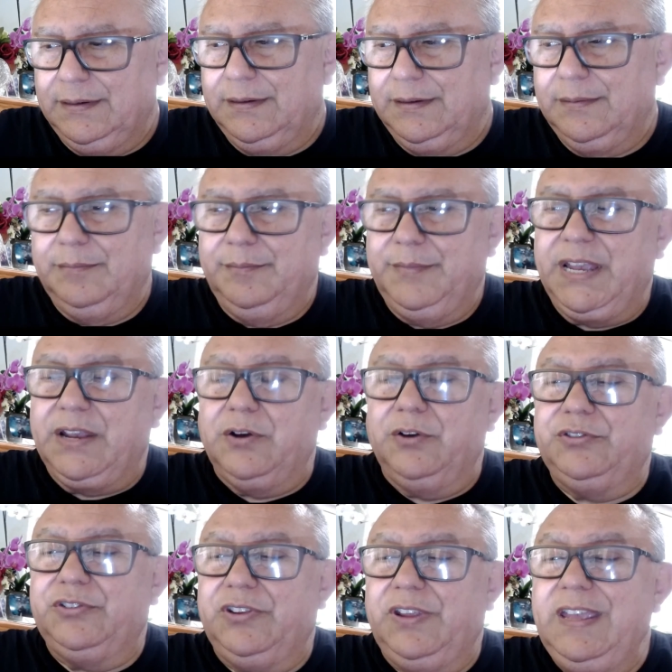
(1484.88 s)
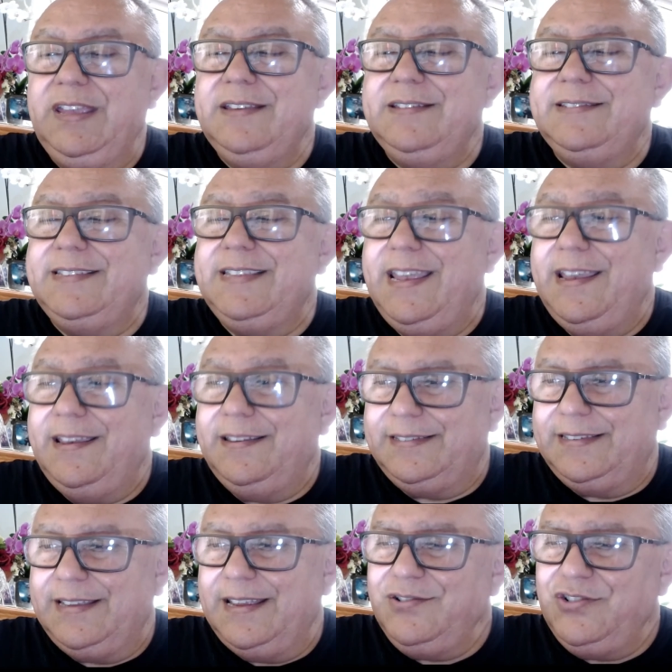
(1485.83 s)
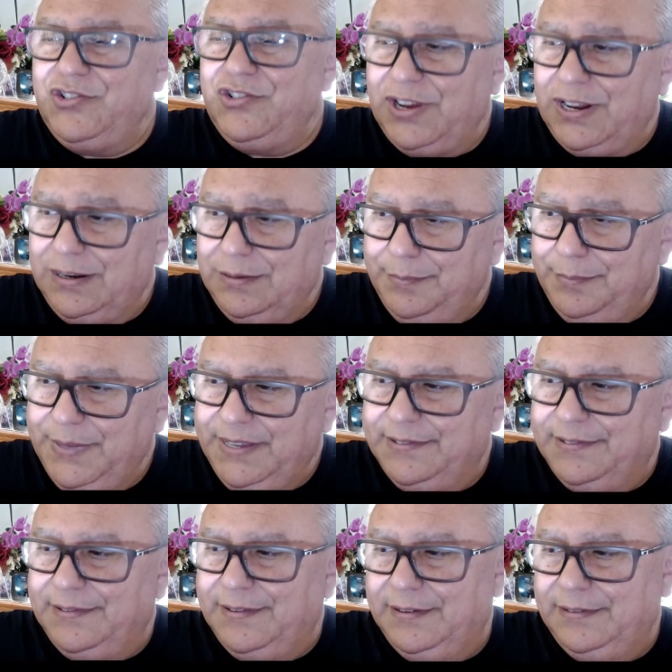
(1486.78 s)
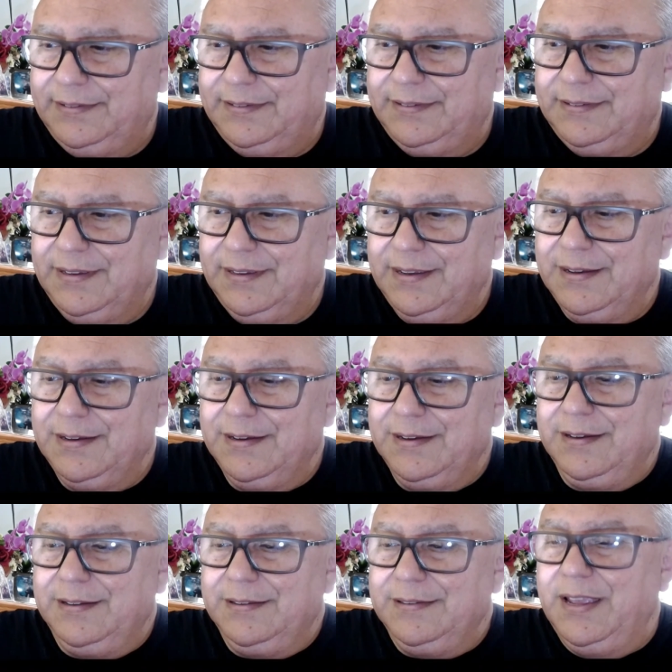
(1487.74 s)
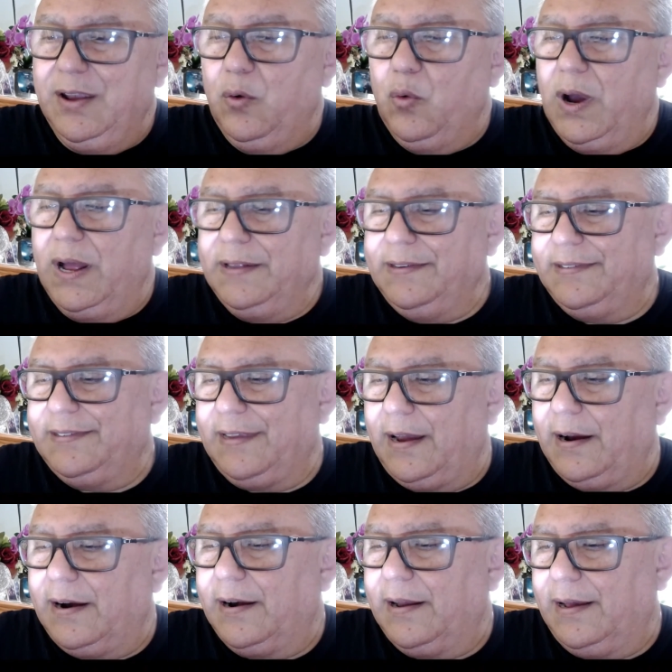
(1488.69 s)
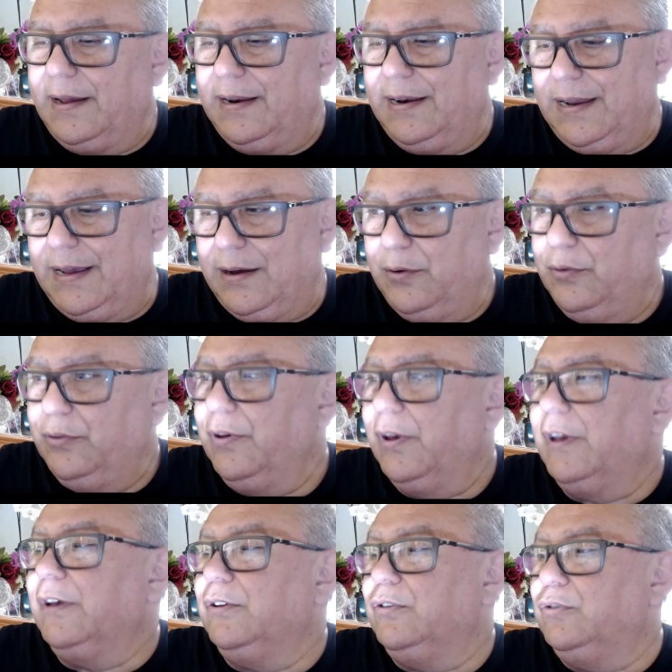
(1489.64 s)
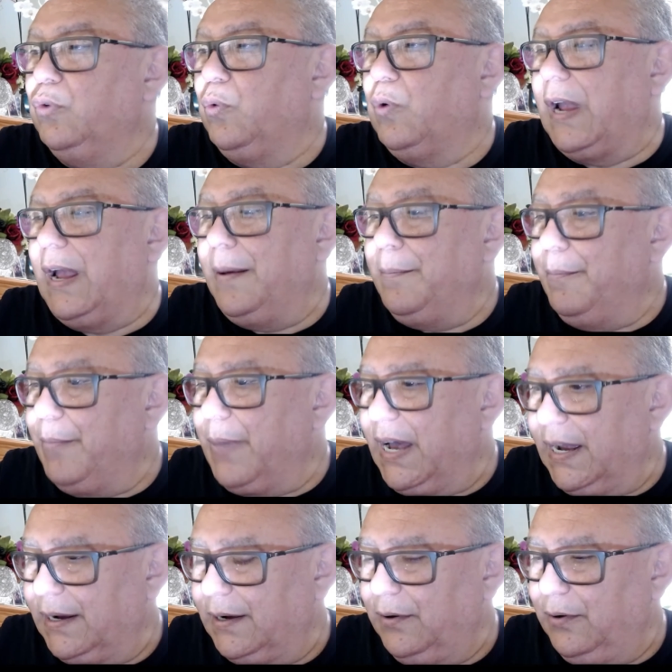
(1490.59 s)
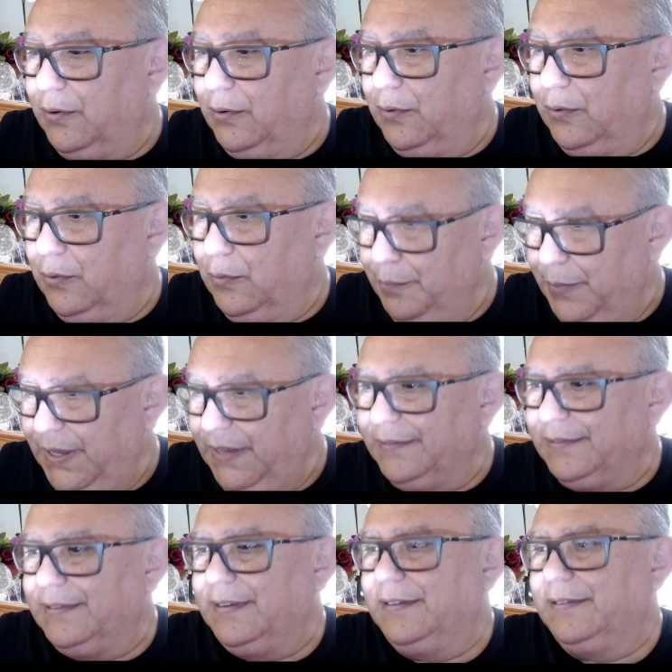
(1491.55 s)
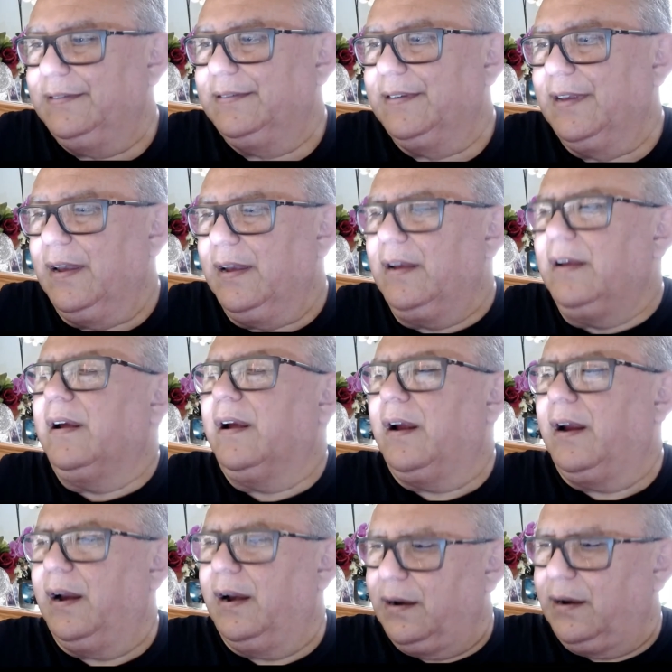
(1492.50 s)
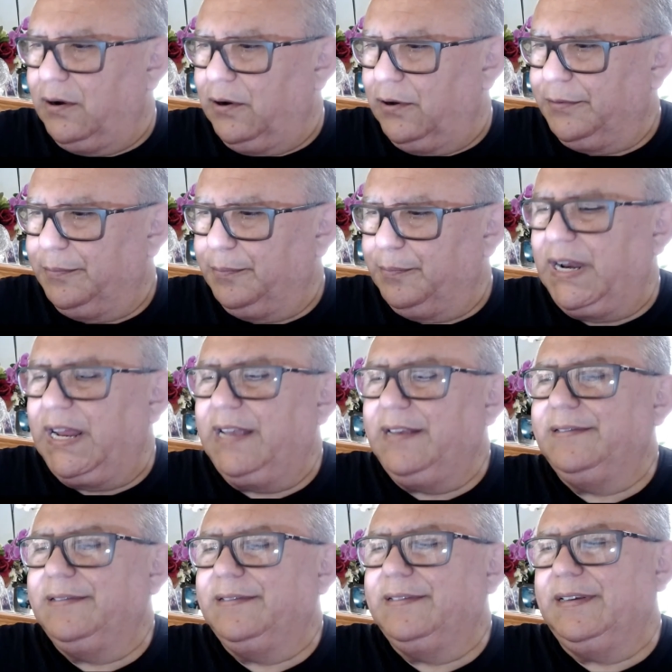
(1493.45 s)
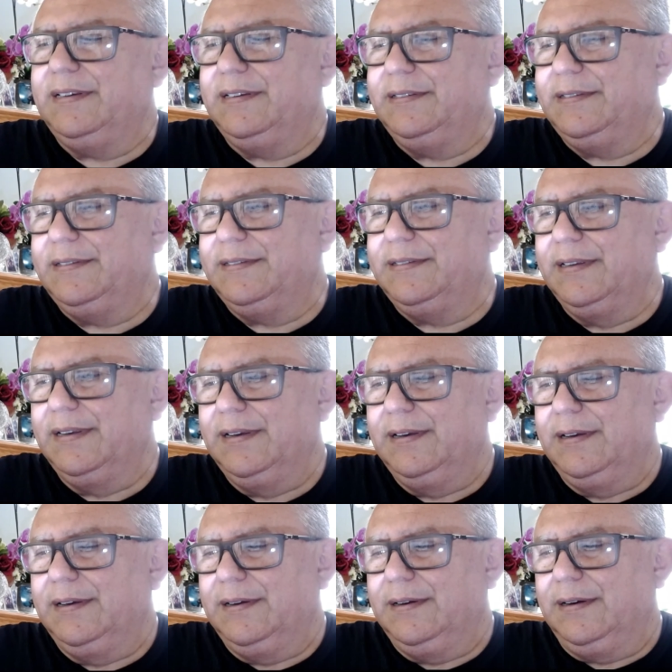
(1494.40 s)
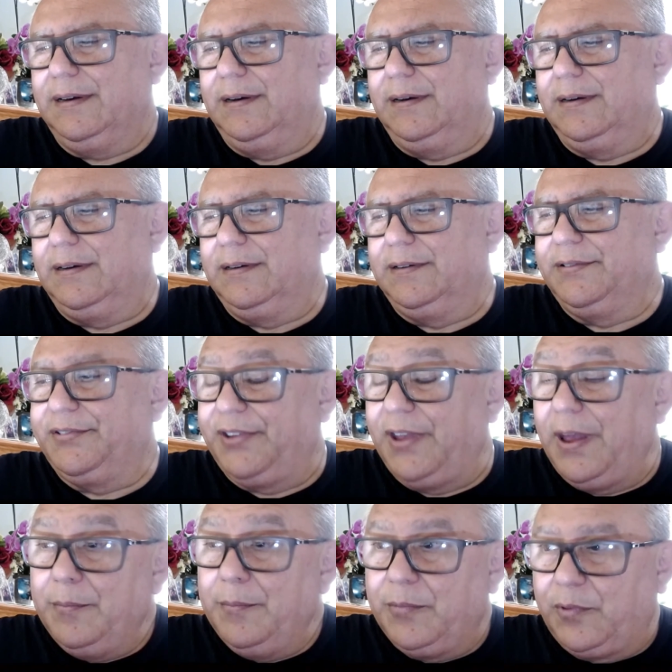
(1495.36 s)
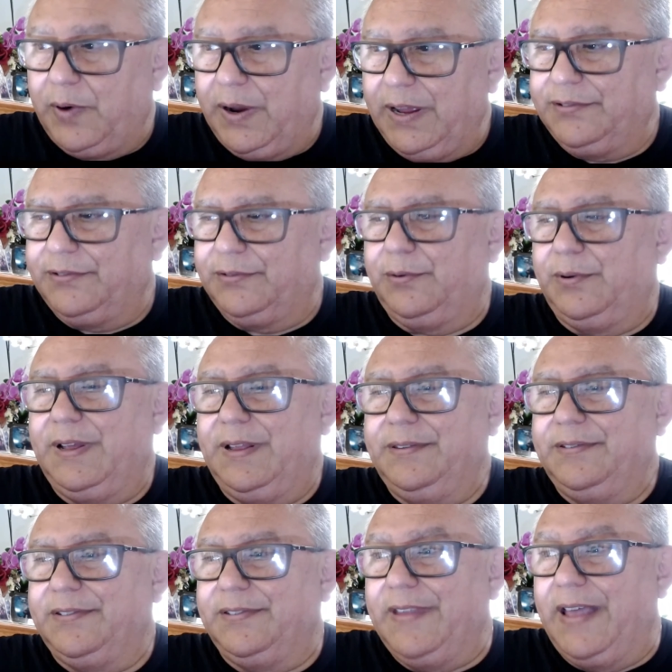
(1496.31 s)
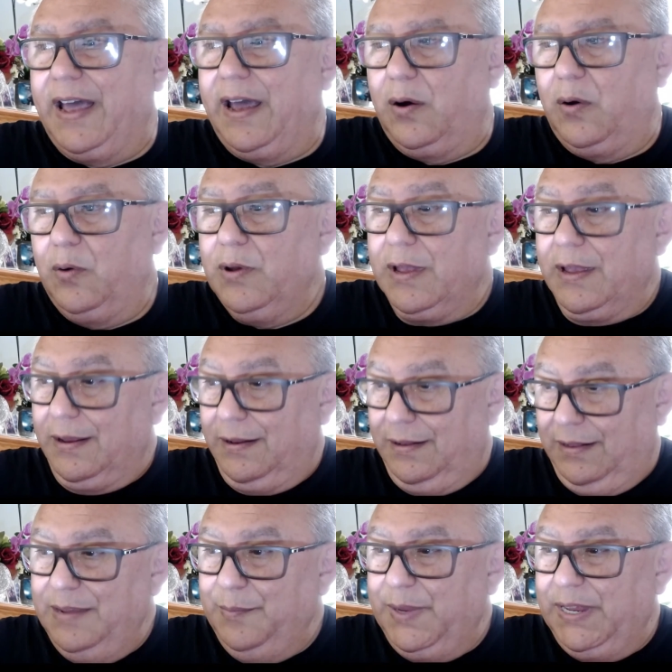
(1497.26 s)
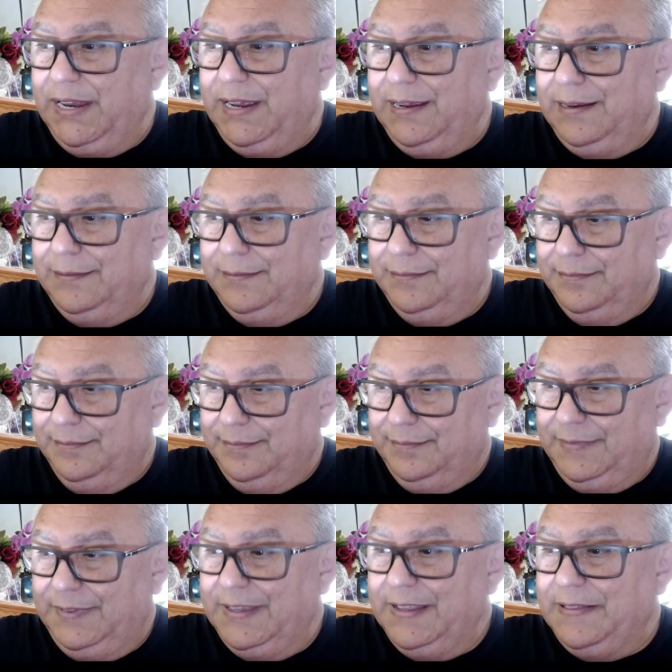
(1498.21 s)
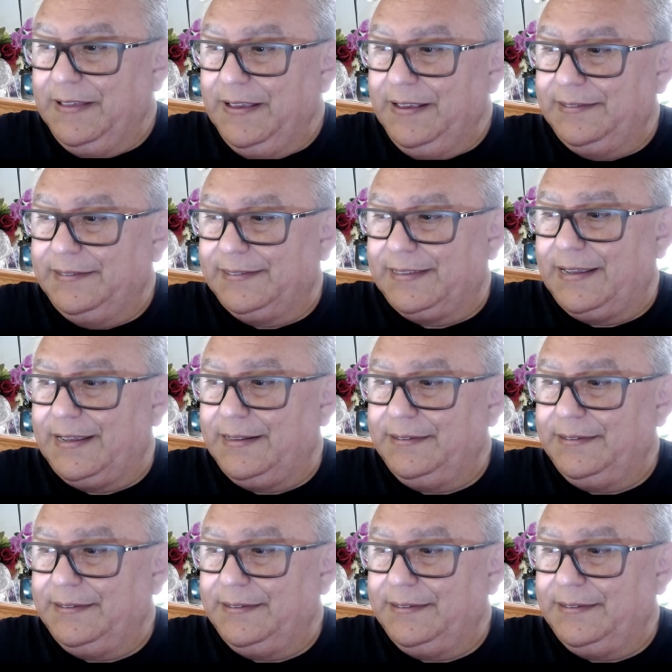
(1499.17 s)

because it's the essential business. The ones are allowed to come back on business. Haircut places, some restaurants now limiting the distance